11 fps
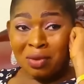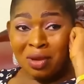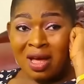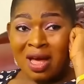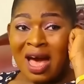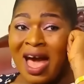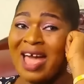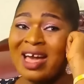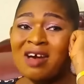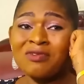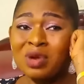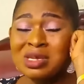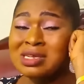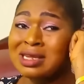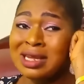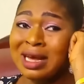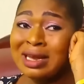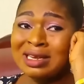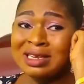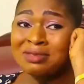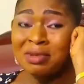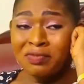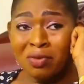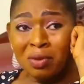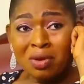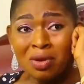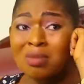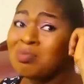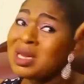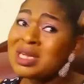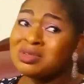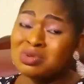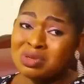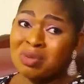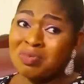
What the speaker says: I have not seen her like this before. Please do something.